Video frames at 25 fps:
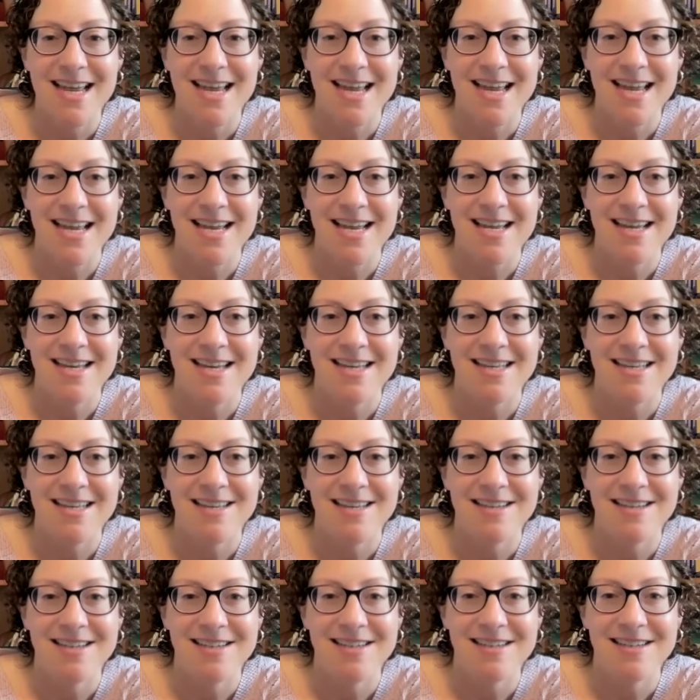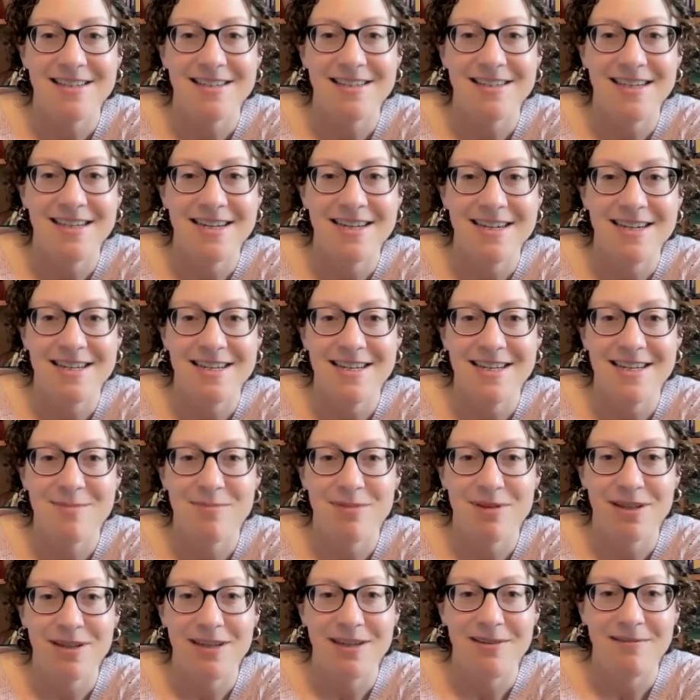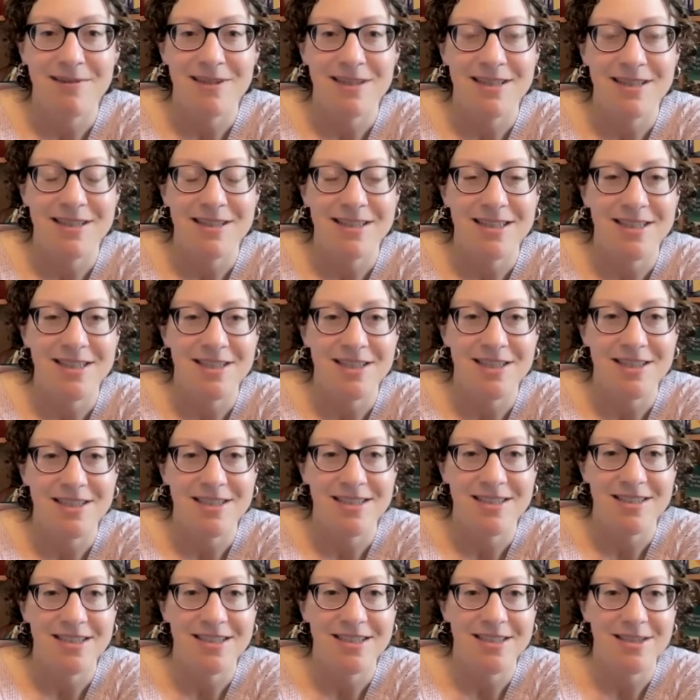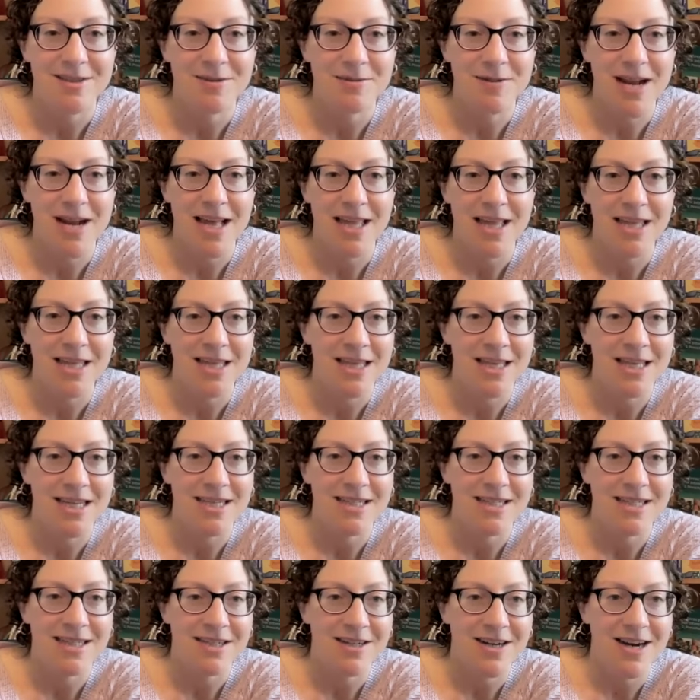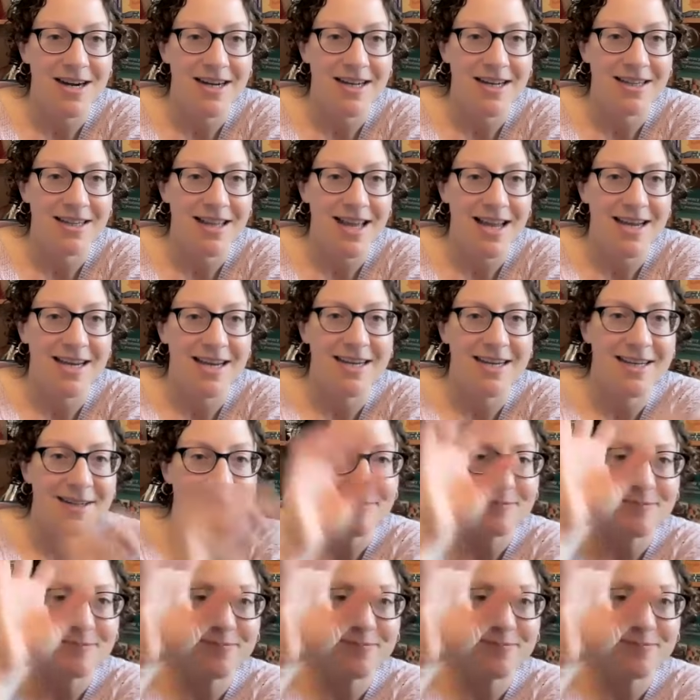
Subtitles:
is to dig deeply with teachers rather than to try to like